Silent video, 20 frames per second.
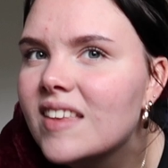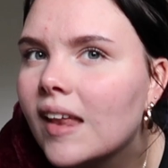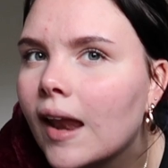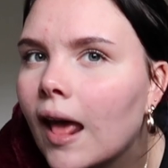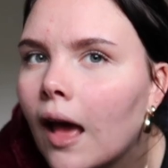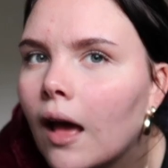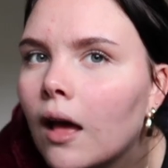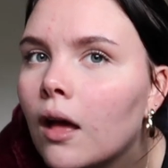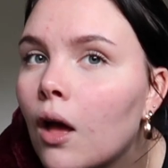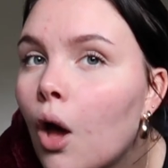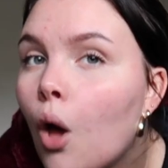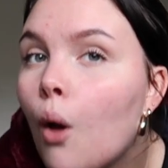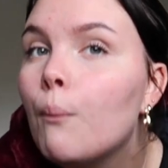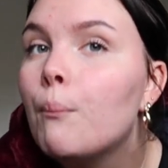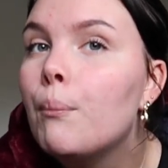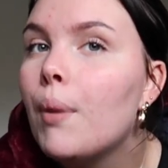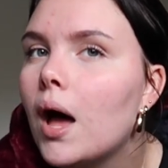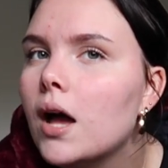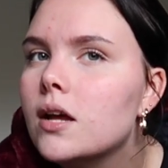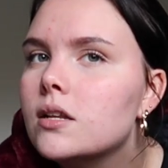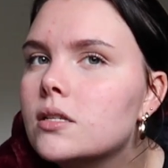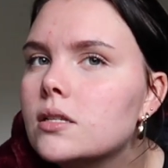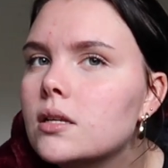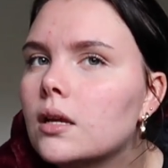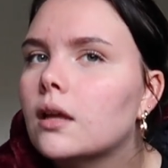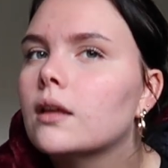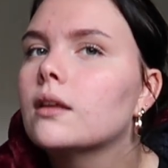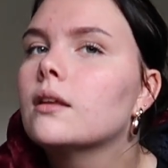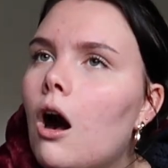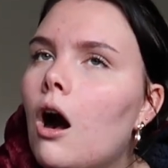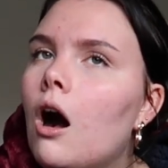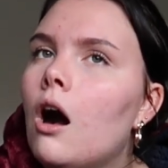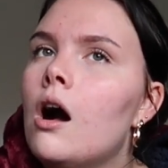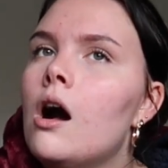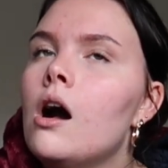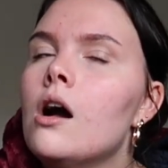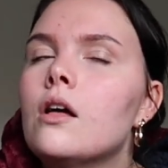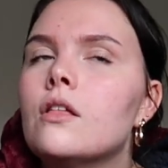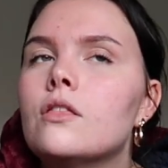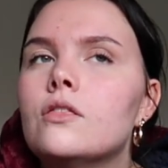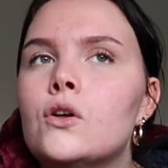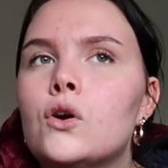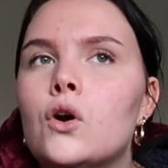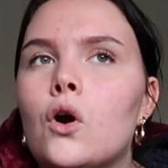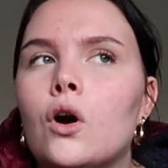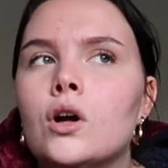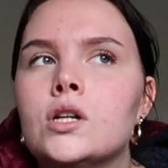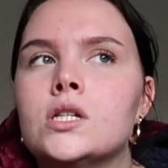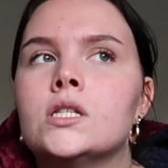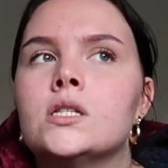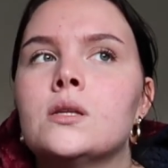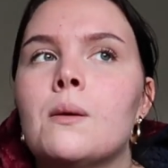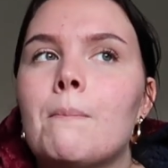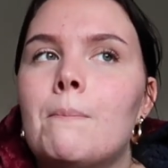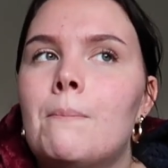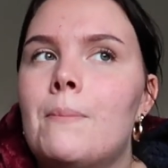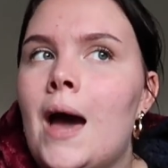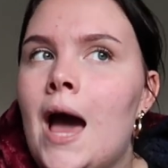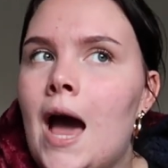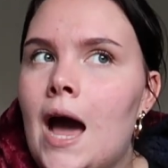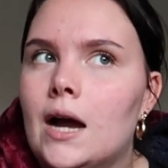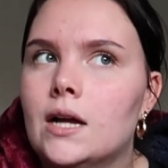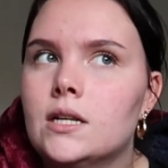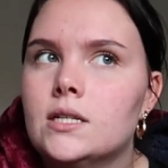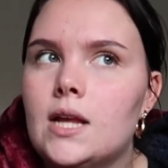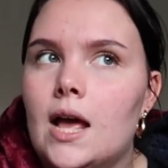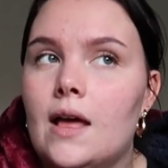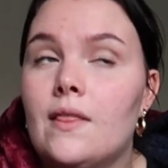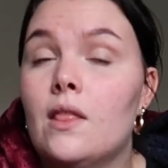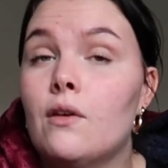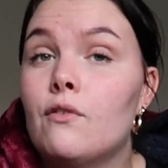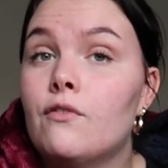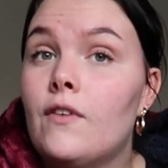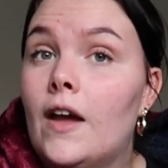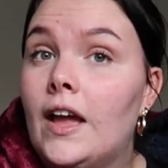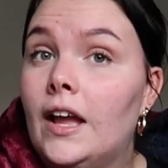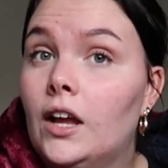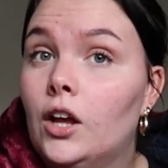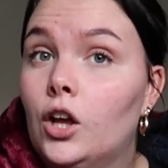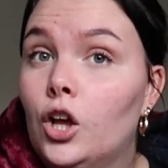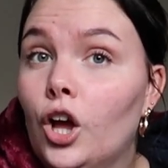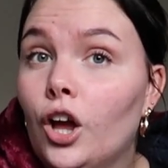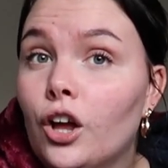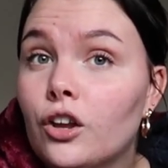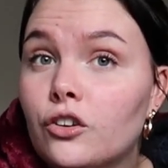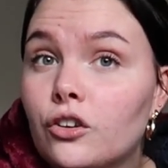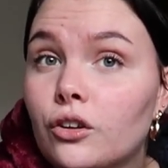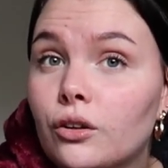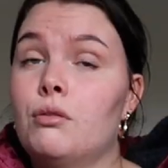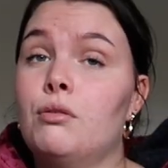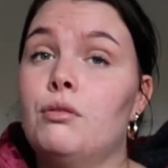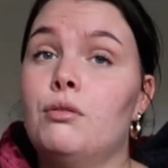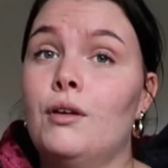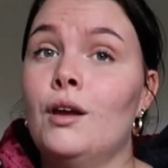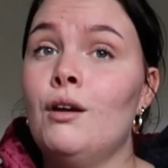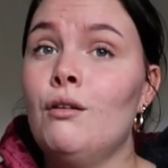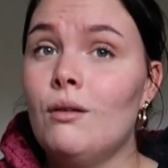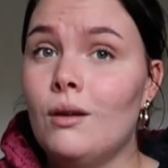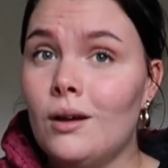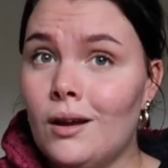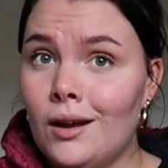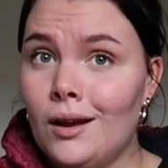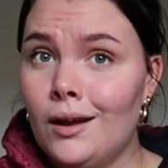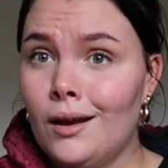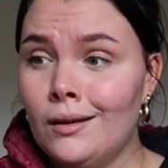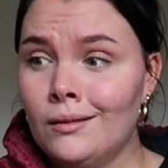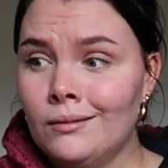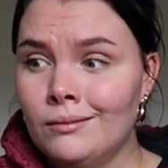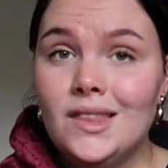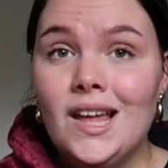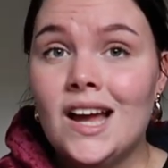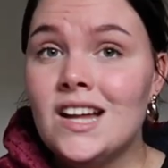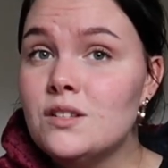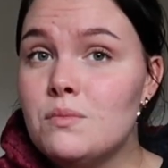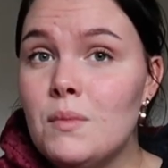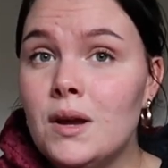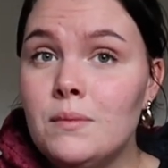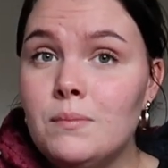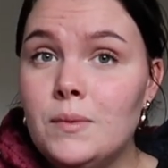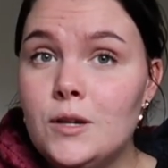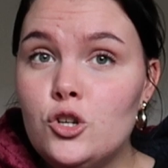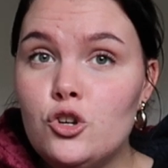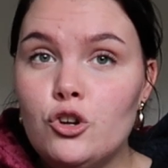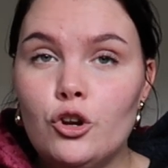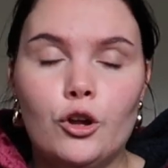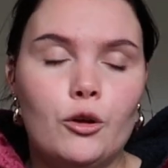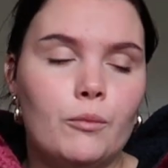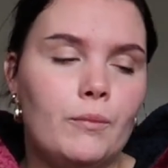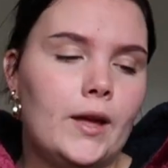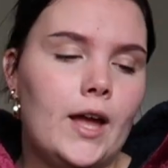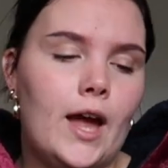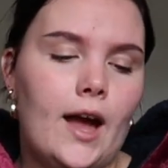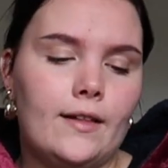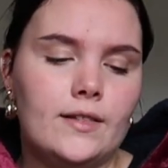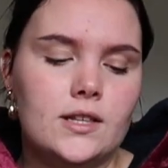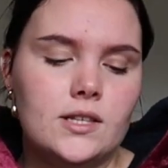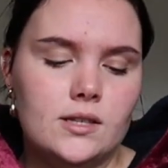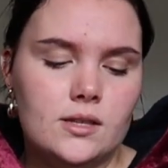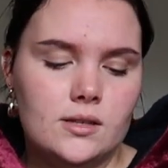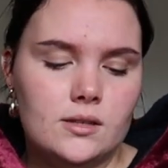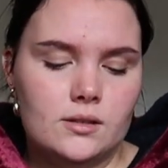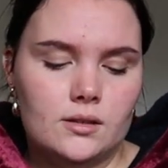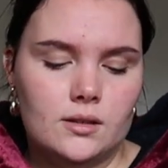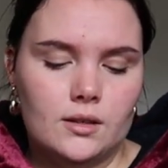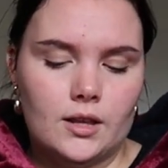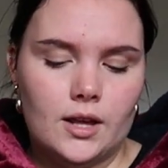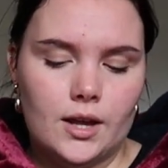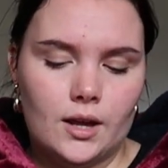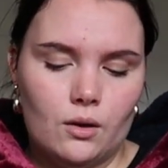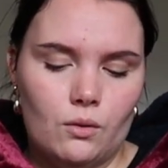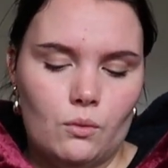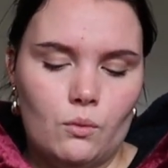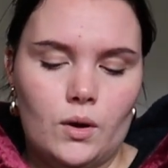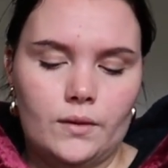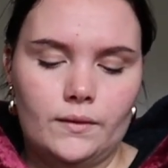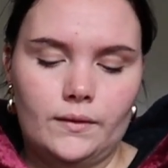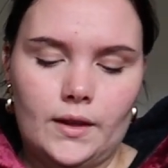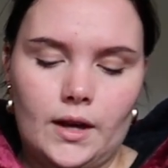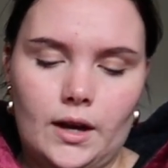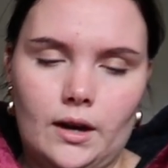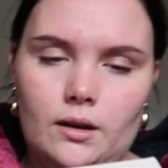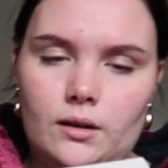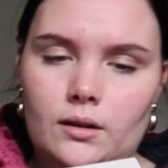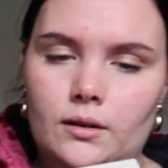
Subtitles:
in it. But are the gods bad and the Fae good? Theory. That might be true. But yeah, this is like one that